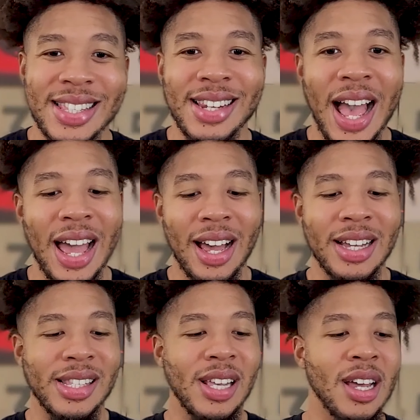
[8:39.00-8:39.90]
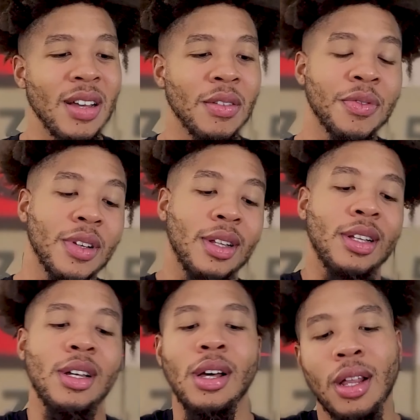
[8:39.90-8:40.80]
not a ton of
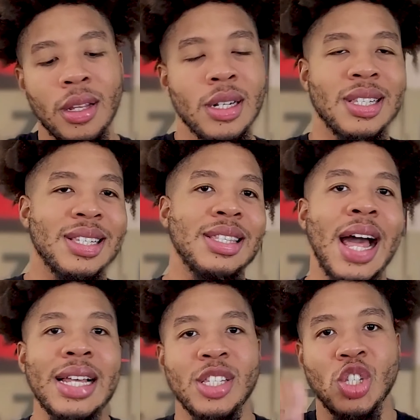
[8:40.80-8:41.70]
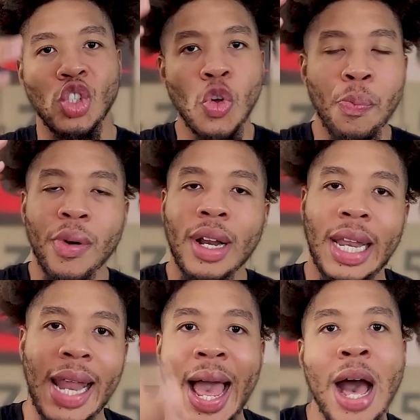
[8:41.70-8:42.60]
colors. It's not super
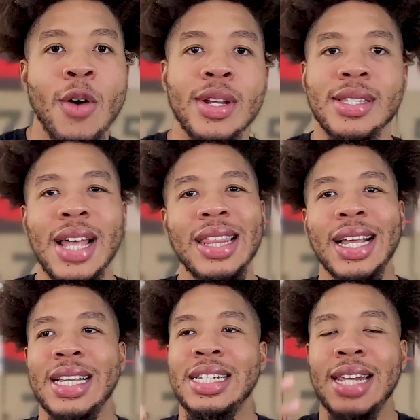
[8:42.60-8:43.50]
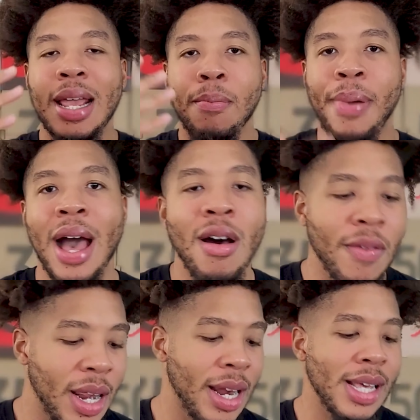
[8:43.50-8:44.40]
loud. It's not like a J
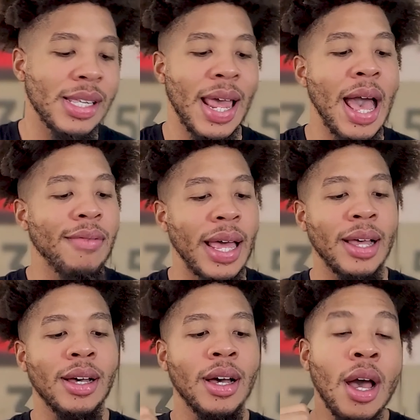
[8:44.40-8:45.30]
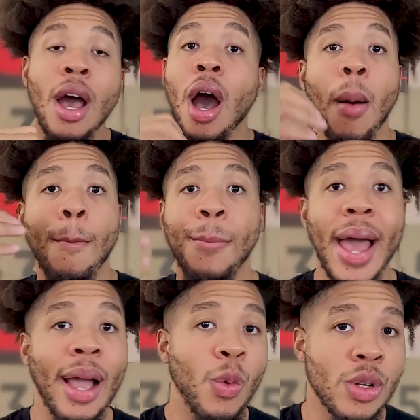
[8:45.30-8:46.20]
Balvin. It doesn't have like a
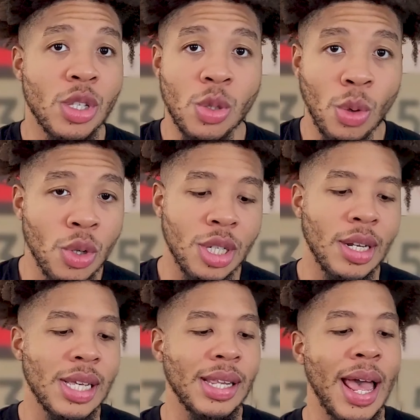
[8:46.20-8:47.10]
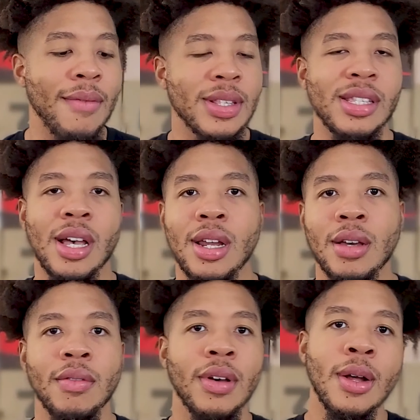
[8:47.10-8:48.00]
backwards swoosh. It doesn't have a ton
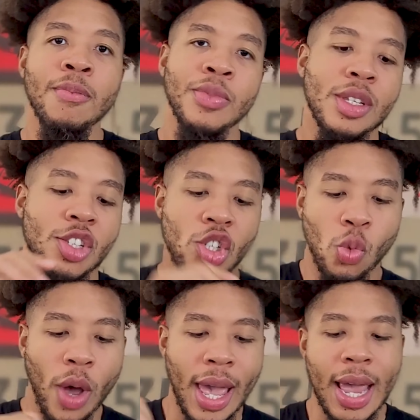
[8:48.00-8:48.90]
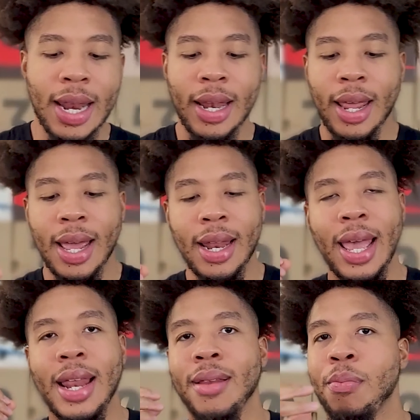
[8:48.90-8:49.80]
of suede
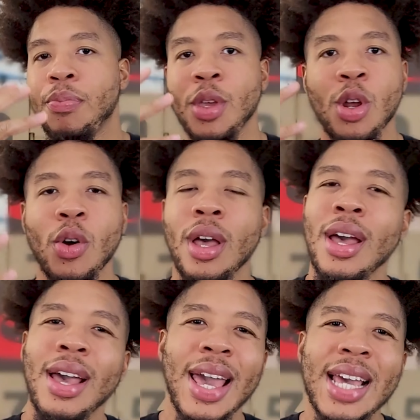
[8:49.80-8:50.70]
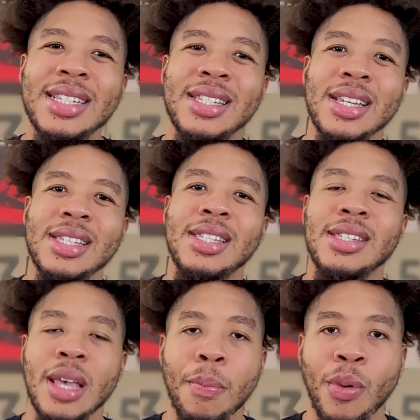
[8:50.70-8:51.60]
and you know, it's just
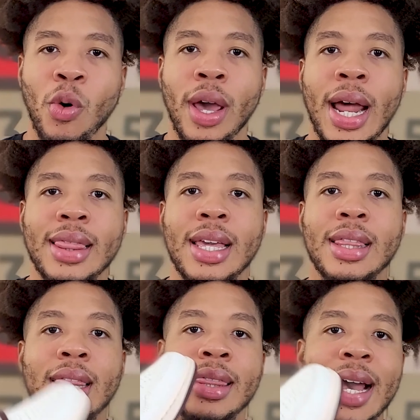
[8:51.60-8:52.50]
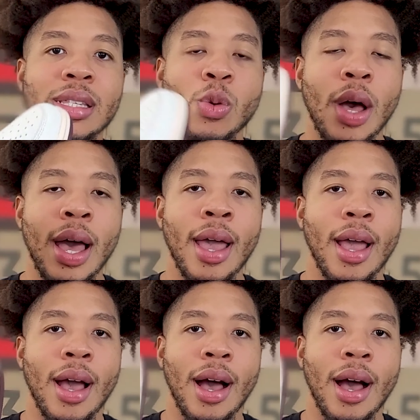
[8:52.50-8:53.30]
simple. And I think that that's why